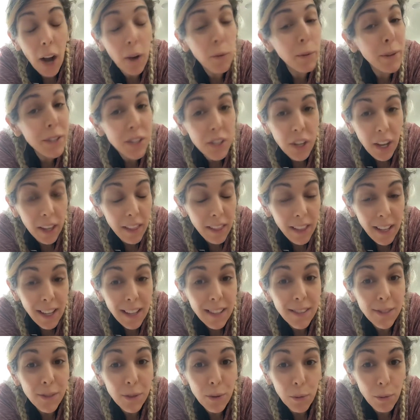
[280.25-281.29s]
which I
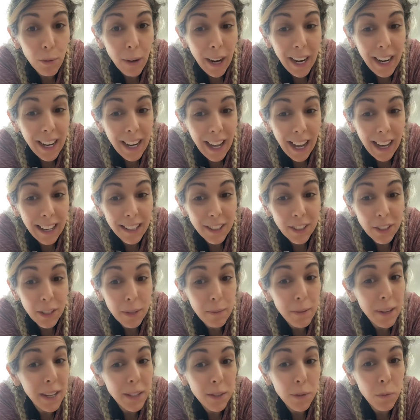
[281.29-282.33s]
think is great
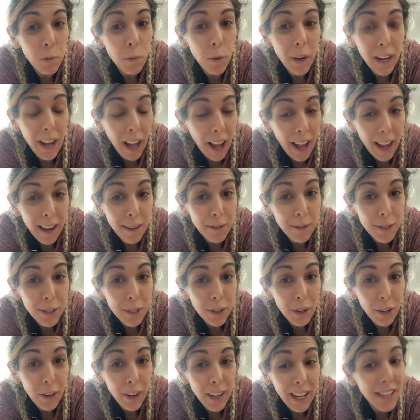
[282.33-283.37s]
actually, because when I
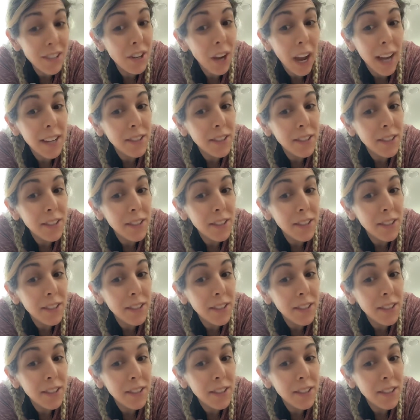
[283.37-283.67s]
was her age,